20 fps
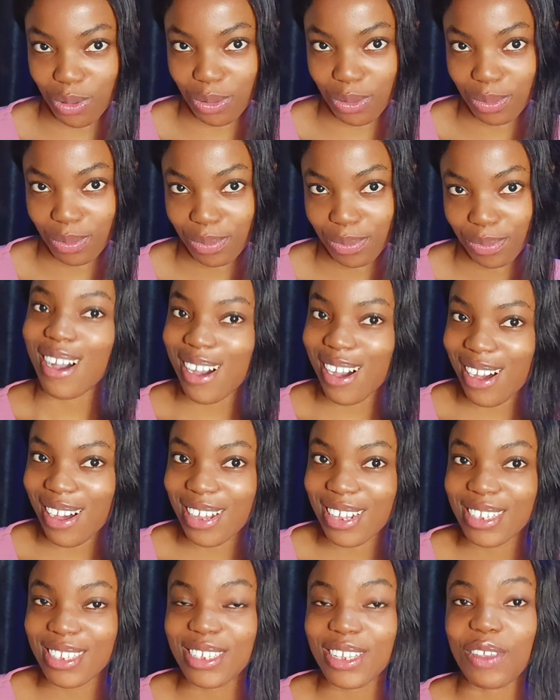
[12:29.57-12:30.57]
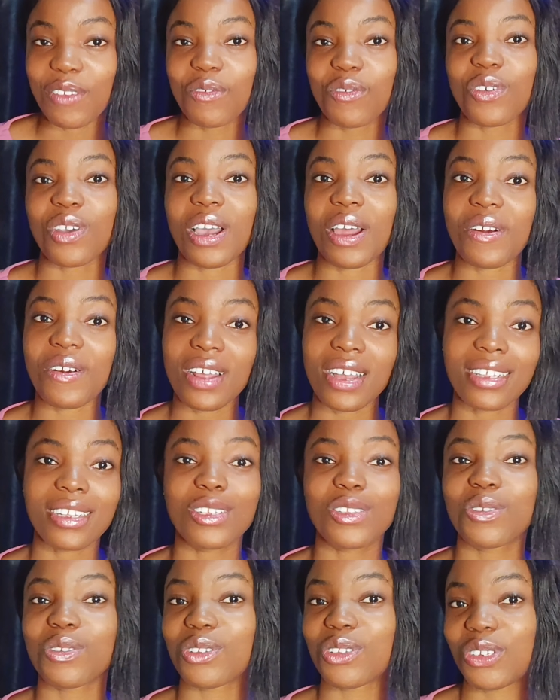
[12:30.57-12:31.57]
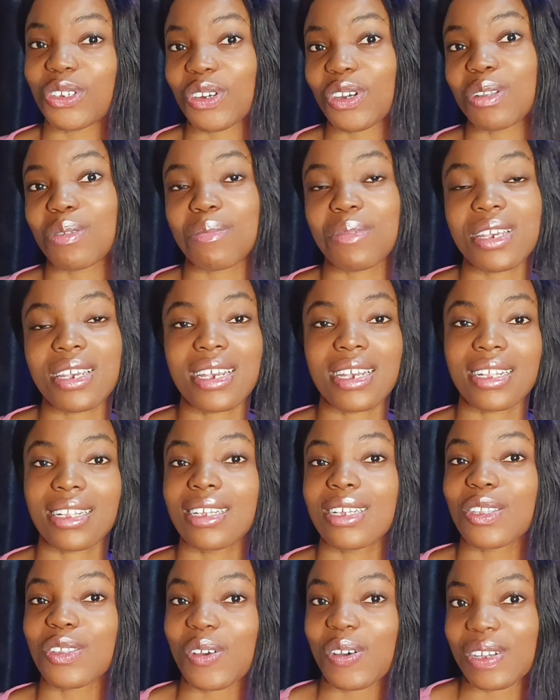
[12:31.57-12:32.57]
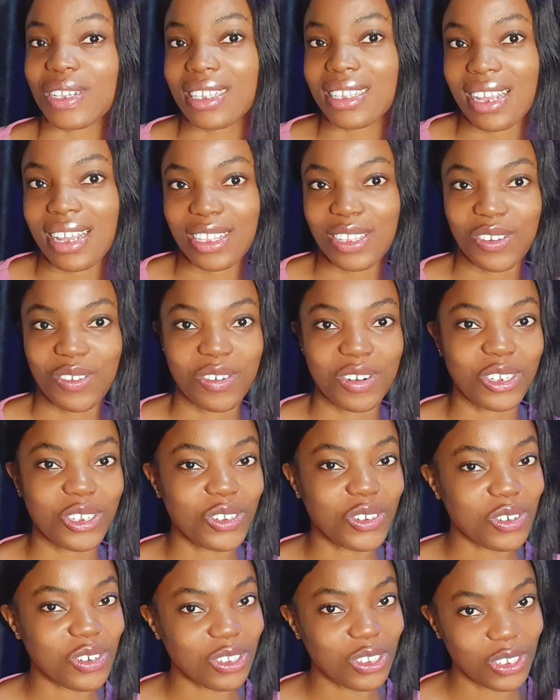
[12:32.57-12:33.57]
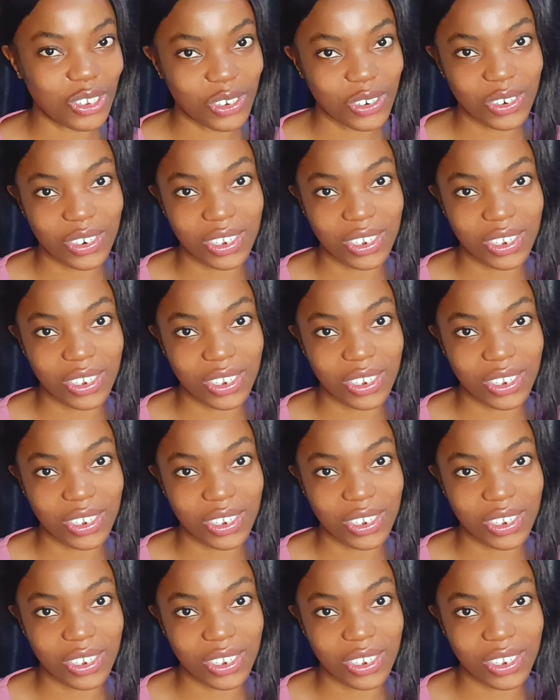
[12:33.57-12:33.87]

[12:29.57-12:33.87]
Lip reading: you. And if you are ready to join me in this content creation